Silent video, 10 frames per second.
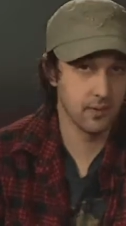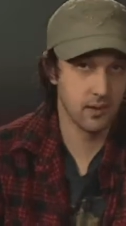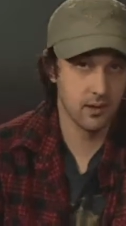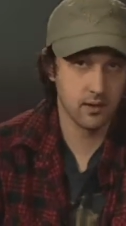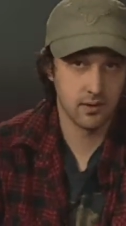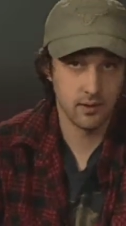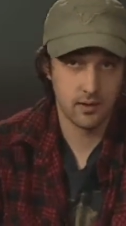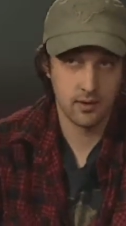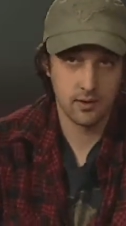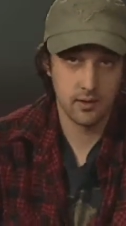is the team
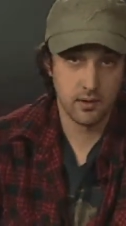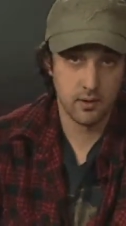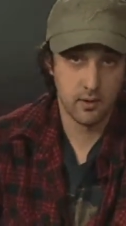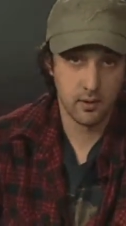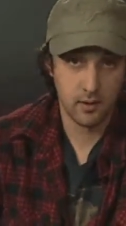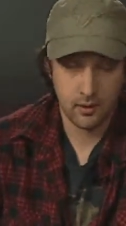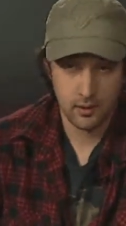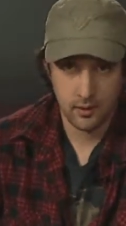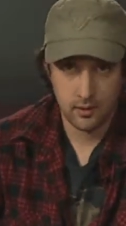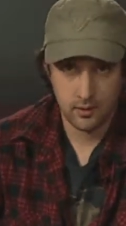looking for
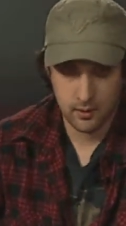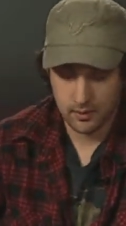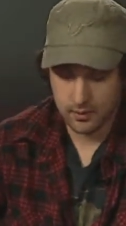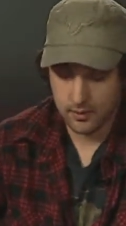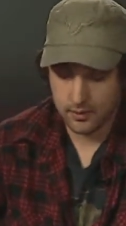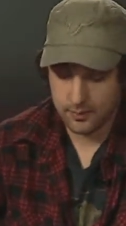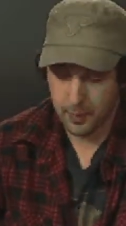the series this year?